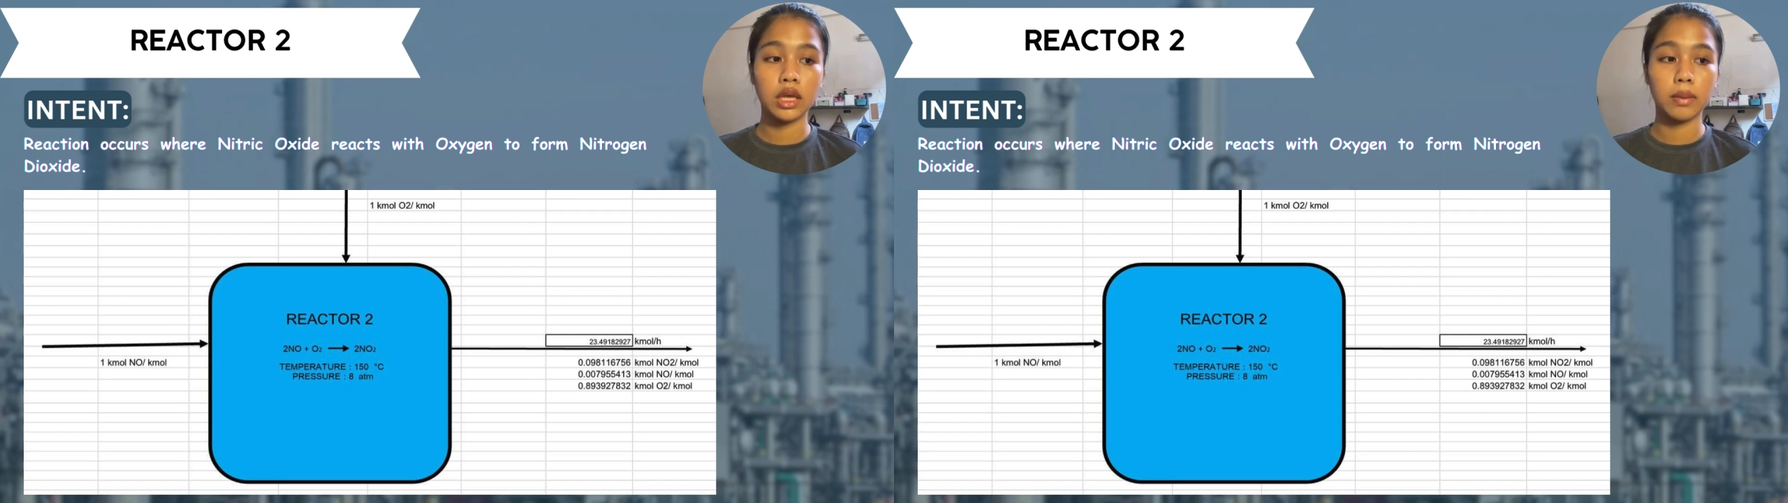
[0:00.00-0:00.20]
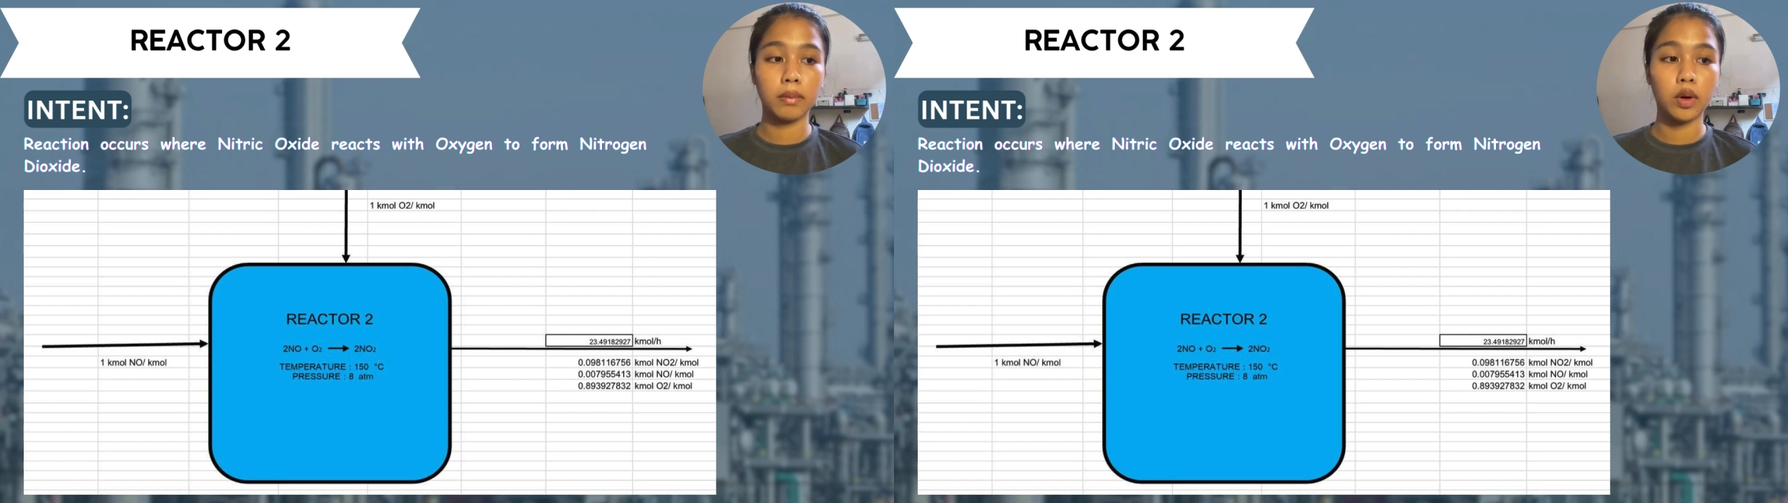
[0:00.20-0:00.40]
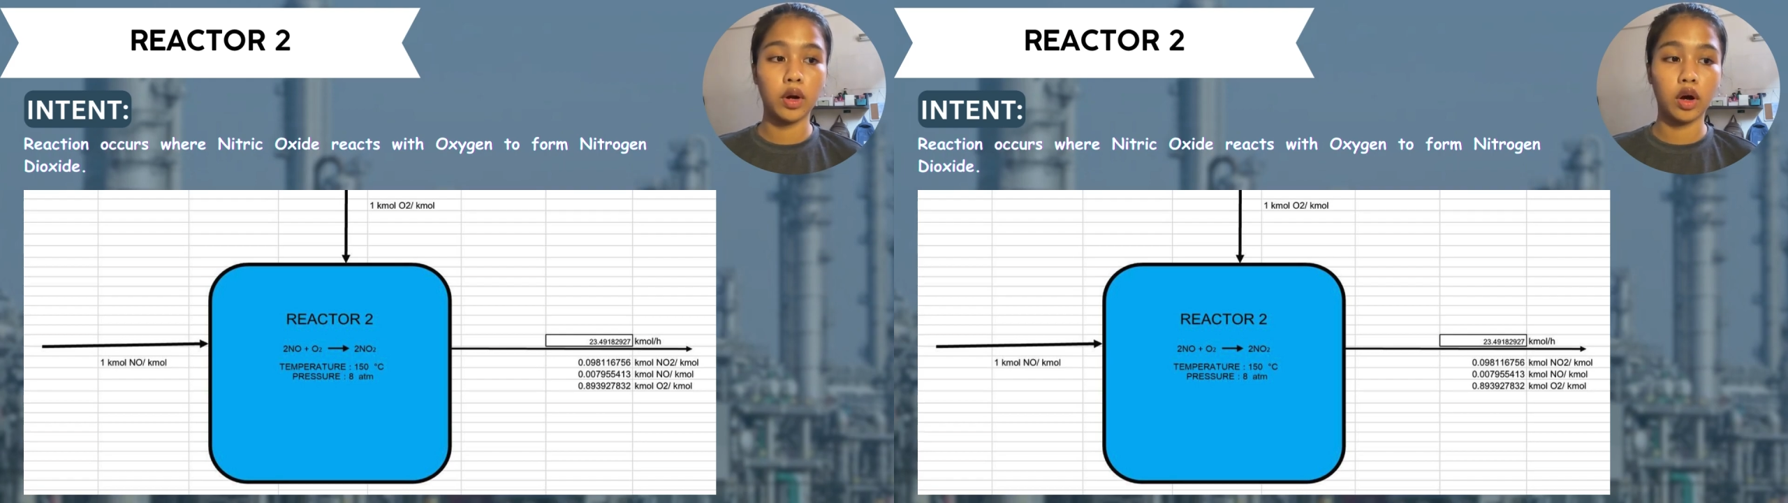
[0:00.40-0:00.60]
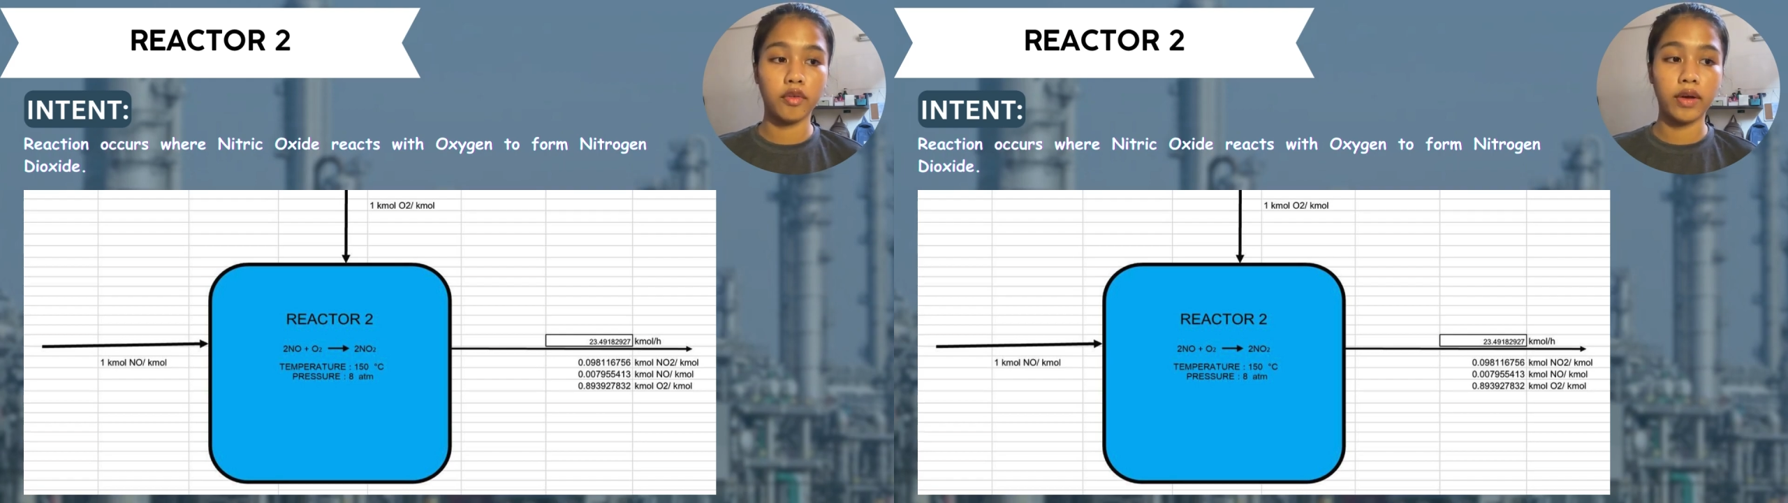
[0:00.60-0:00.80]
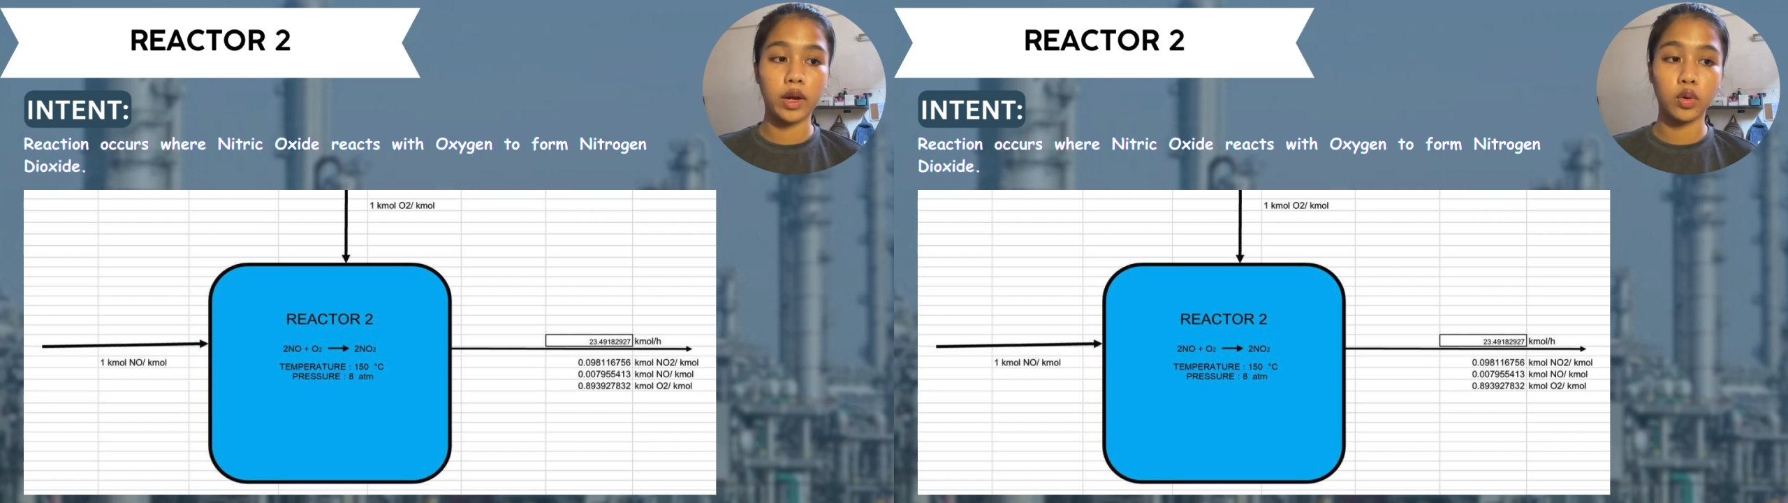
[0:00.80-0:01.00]
amount of
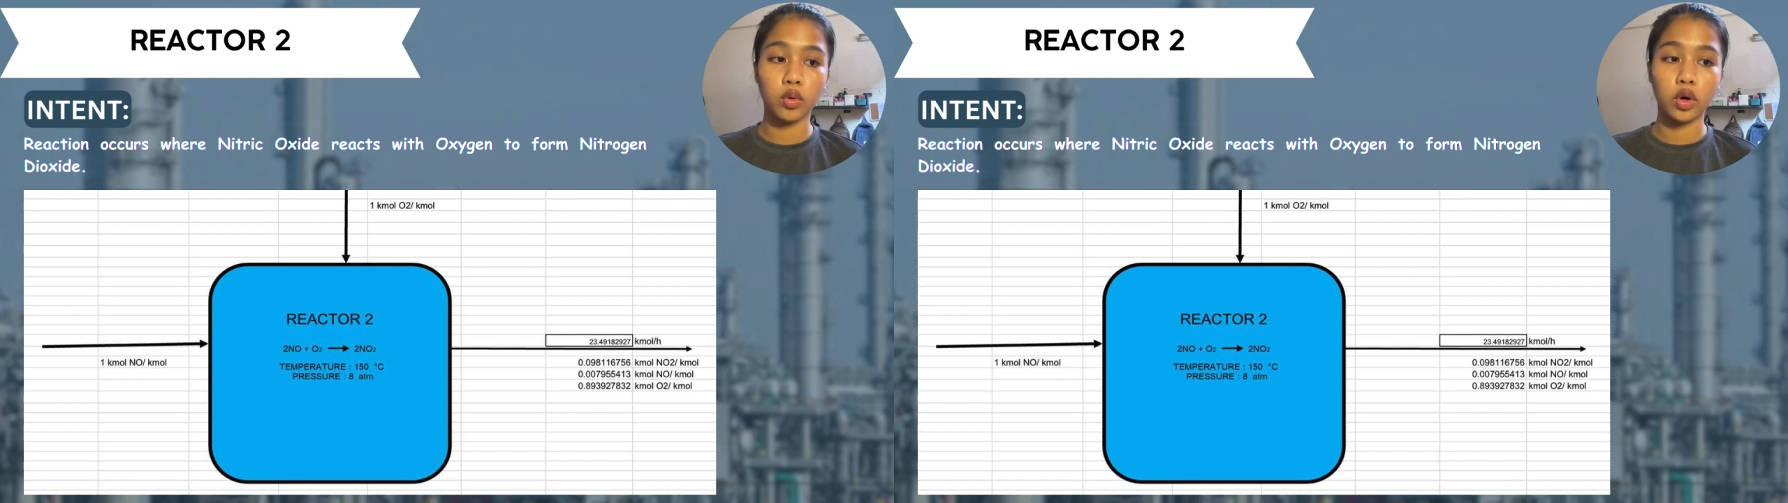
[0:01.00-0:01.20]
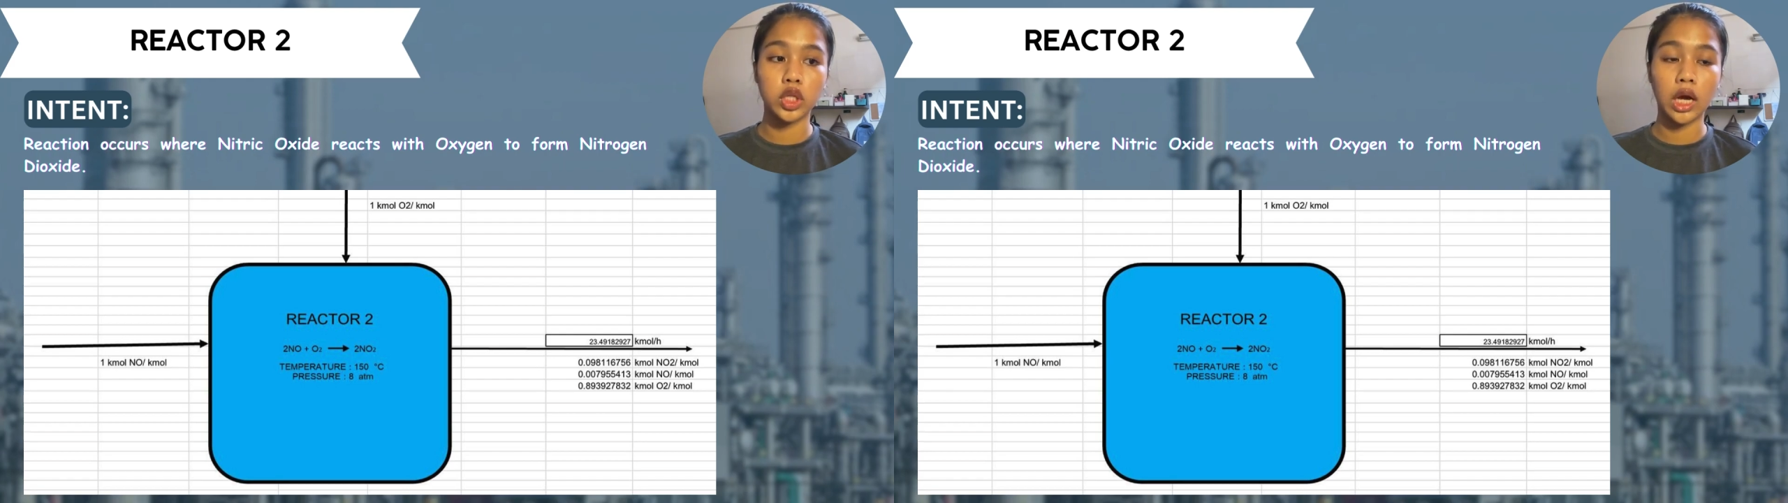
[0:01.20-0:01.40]
NO on the